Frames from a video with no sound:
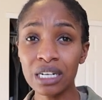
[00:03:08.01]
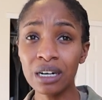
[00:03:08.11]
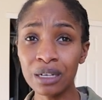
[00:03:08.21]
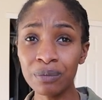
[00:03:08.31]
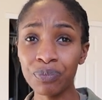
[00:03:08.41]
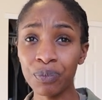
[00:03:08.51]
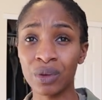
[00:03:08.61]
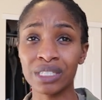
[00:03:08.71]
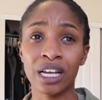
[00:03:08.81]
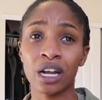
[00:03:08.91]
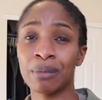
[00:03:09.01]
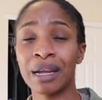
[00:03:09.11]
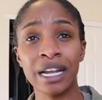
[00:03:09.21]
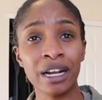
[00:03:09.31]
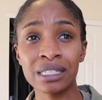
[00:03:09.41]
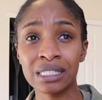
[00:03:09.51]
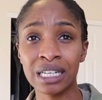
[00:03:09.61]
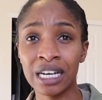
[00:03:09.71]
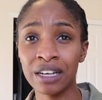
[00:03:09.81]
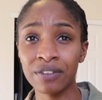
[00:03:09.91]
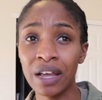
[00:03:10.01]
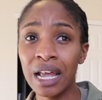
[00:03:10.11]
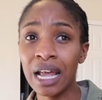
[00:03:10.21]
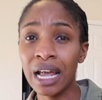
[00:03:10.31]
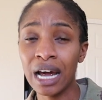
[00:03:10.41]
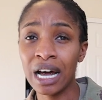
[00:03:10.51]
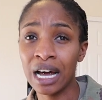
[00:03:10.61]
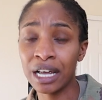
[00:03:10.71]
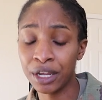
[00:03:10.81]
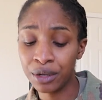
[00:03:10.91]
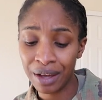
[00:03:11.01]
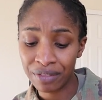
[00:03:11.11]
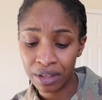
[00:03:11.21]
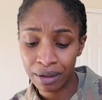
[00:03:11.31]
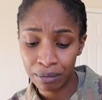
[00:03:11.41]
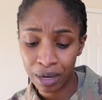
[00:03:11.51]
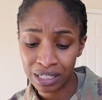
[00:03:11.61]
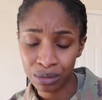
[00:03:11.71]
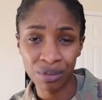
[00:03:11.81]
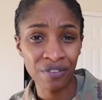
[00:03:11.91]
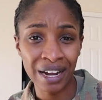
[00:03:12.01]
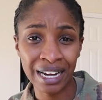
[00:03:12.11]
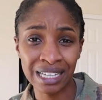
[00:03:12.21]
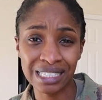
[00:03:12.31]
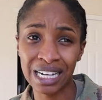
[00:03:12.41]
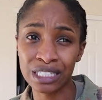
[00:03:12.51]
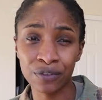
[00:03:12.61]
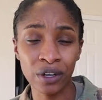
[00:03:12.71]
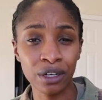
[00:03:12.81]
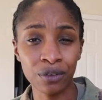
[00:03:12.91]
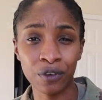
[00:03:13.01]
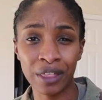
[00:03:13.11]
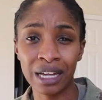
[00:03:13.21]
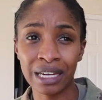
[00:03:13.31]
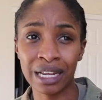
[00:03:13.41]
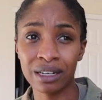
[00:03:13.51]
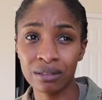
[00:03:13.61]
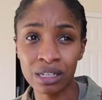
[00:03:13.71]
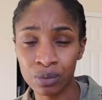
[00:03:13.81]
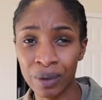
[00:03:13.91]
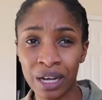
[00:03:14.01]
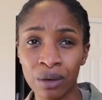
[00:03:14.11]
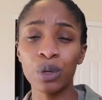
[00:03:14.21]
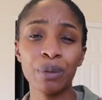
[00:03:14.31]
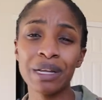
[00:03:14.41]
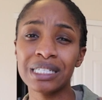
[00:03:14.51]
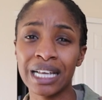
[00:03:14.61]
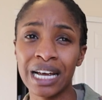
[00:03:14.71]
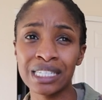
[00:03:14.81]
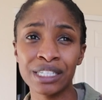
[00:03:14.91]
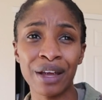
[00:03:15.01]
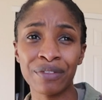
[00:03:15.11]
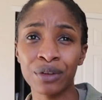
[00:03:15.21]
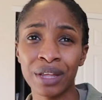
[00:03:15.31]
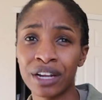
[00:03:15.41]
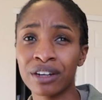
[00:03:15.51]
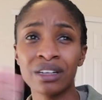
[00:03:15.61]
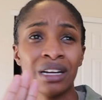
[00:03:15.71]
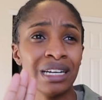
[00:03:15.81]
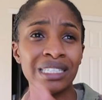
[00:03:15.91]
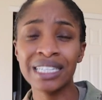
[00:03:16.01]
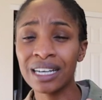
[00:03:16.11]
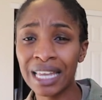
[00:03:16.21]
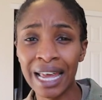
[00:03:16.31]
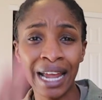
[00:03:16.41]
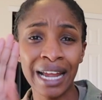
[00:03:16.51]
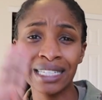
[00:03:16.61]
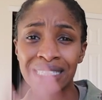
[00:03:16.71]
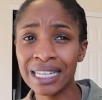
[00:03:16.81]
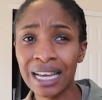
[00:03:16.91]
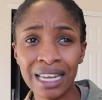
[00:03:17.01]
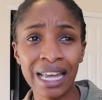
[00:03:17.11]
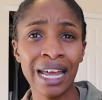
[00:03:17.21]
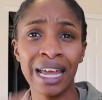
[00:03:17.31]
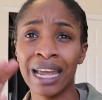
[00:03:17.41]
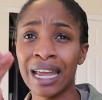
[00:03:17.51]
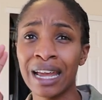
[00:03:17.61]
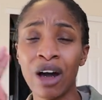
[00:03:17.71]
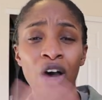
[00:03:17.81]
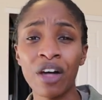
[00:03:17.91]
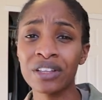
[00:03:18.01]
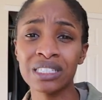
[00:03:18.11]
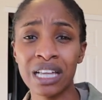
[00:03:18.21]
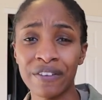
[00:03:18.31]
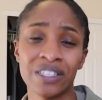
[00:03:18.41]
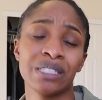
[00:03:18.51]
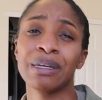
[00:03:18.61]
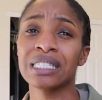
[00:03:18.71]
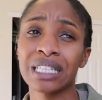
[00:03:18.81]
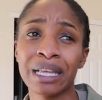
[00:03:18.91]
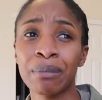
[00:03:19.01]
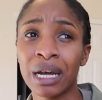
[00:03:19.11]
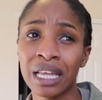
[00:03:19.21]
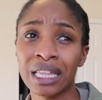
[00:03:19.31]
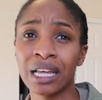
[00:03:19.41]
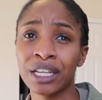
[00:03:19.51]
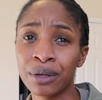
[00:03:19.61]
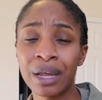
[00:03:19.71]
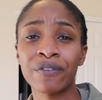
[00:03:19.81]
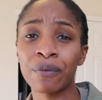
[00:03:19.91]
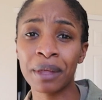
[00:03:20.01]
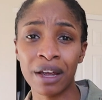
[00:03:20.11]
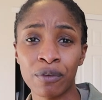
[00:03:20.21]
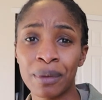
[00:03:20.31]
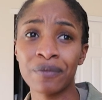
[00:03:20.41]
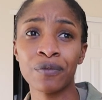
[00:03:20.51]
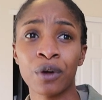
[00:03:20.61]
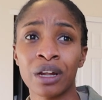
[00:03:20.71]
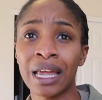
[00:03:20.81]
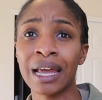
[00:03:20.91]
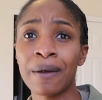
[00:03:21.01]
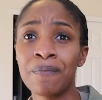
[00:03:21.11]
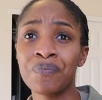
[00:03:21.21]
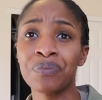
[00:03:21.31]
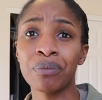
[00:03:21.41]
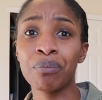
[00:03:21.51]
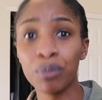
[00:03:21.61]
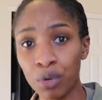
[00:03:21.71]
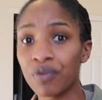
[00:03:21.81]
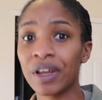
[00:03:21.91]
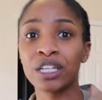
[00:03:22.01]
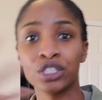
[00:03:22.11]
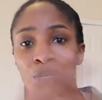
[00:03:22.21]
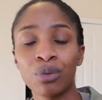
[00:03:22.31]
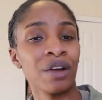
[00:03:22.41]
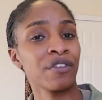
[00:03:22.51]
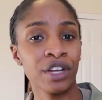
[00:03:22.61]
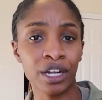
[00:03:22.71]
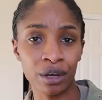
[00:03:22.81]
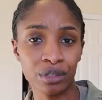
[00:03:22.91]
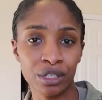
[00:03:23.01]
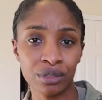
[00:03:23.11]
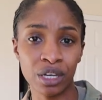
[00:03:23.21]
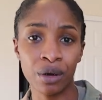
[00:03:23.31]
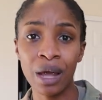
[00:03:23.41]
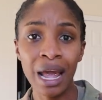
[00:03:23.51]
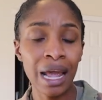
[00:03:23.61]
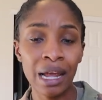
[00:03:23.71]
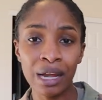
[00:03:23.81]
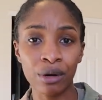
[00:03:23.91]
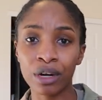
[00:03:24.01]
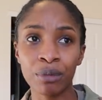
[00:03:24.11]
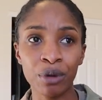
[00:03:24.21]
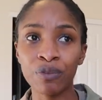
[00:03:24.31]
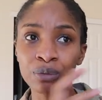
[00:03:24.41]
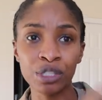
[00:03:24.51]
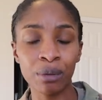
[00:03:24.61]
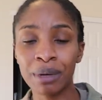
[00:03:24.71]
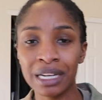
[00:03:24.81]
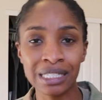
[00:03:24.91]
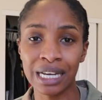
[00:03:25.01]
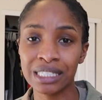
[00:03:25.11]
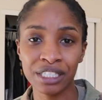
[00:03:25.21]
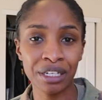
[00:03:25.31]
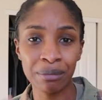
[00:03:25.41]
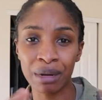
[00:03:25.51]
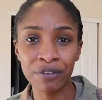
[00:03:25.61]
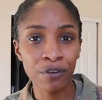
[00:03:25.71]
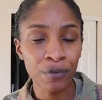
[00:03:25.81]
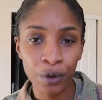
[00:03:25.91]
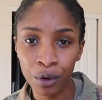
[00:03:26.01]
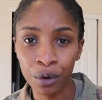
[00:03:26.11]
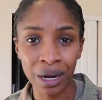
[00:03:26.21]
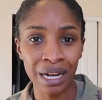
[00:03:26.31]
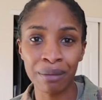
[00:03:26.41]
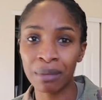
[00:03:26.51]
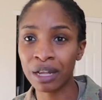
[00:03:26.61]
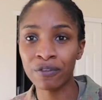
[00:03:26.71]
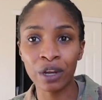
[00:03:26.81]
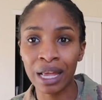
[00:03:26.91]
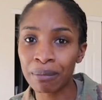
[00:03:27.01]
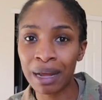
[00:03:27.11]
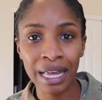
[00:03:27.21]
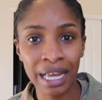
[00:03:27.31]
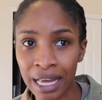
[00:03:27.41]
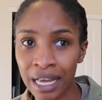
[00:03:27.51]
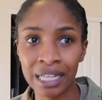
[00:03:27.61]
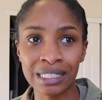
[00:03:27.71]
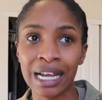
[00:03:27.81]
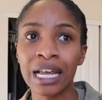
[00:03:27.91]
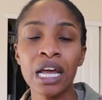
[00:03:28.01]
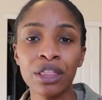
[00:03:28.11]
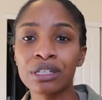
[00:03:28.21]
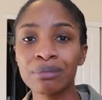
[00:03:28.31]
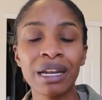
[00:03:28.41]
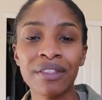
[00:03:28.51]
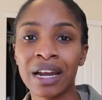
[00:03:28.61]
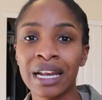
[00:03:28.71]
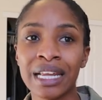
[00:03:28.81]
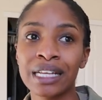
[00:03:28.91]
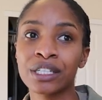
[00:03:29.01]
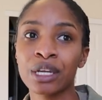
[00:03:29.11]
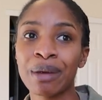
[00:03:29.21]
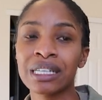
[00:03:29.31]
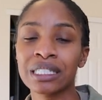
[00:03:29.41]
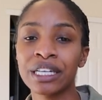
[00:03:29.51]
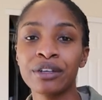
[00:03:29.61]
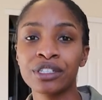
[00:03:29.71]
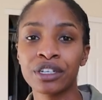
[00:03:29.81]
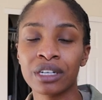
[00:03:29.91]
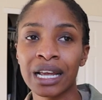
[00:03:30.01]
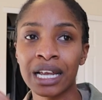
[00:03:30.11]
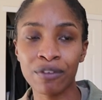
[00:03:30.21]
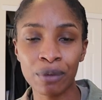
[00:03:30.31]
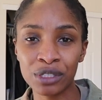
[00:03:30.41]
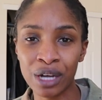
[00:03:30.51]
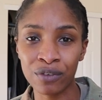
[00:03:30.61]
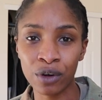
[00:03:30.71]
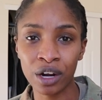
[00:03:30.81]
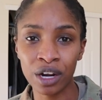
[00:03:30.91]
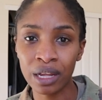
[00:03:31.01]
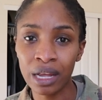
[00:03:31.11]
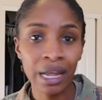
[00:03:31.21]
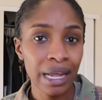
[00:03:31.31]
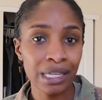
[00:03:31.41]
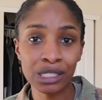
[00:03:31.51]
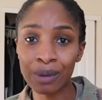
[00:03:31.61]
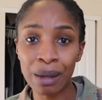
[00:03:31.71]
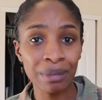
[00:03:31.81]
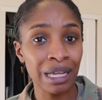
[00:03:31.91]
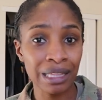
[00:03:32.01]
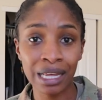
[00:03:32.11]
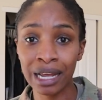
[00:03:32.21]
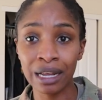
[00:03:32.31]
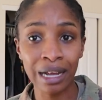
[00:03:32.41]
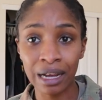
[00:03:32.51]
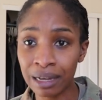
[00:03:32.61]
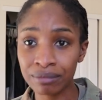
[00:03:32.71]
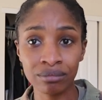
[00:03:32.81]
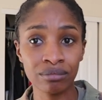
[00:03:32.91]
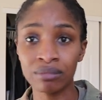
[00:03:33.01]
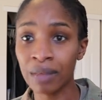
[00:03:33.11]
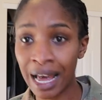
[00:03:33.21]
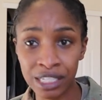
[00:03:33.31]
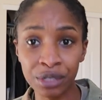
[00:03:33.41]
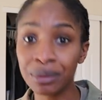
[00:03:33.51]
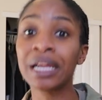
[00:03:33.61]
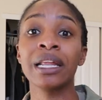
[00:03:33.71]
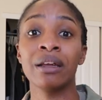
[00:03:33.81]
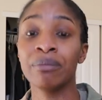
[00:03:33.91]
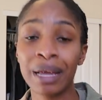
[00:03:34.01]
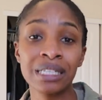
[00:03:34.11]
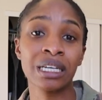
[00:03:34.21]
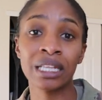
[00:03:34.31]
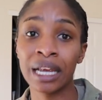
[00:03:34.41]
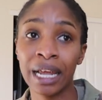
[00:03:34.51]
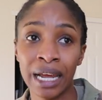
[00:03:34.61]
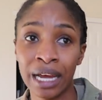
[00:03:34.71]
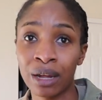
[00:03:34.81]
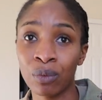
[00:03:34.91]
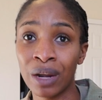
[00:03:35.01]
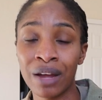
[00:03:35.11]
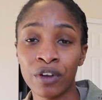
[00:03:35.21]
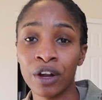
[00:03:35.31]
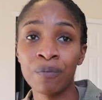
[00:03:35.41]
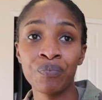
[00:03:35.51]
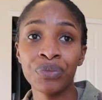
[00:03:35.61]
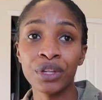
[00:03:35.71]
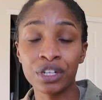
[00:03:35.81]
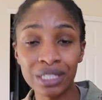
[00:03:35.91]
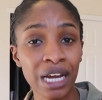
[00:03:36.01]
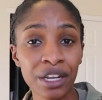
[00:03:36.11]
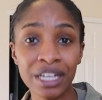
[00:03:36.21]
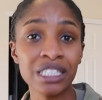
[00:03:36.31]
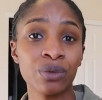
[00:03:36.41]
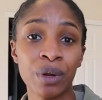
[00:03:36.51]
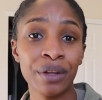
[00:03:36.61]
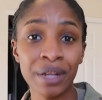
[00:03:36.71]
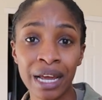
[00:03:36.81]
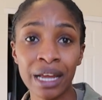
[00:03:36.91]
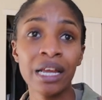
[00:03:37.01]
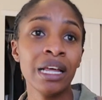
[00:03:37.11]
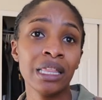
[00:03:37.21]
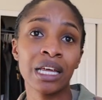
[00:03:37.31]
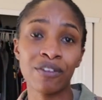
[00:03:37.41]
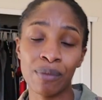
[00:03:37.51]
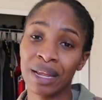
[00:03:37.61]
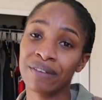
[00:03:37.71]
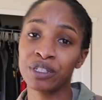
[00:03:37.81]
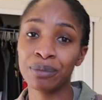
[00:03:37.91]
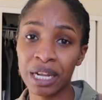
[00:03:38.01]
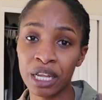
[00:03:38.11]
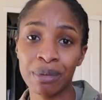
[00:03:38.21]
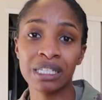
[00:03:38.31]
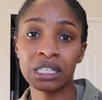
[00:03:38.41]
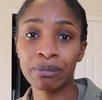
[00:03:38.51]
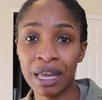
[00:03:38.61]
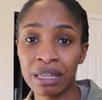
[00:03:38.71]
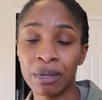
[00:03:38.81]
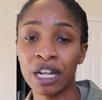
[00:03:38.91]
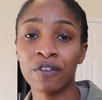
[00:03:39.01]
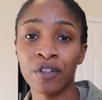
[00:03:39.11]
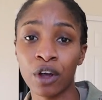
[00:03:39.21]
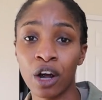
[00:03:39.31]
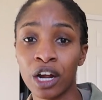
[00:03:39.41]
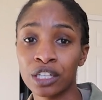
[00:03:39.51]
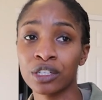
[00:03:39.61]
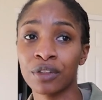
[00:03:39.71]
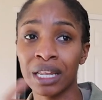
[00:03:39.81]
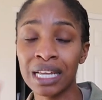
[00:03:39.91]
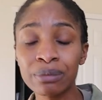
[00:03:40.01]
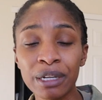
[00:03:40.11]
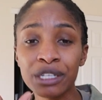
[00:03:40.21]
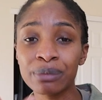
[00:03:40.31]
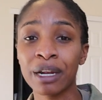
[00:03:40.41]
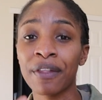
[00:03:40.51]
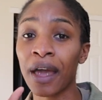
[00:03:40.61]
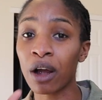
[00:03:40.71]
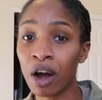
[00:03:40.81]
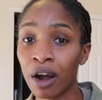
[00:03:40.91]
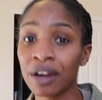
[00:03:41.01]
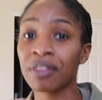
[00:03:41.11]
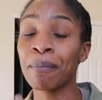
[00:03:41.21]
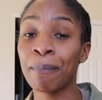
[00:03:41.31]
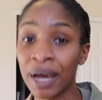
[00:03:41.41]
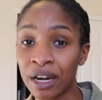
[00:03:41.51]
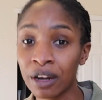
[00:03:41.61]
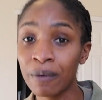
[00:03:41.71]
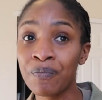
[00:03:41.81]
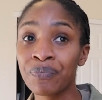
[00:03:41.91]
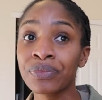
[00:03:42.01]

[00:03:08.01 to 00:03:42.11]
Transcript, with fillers: Um, once I got all my gear and stuff, uh, you do have to in process with finance. I got to front load for that like as well. When you PCS, you have to do like your DLA, TLA, all this stuff. It's basically money that you get from the government for like moving to wherever you're gonna go to. So in order to move from Germany to Texas, you need money for food. I need money for like my kids. Like there's money that I need. So you basically use your like government travel card and swipe that thing as you need it basically. And whenever you're done, you get to where you get. The government gives you money, you basically pay the money off on the card. So the less money you spend on that card, the better.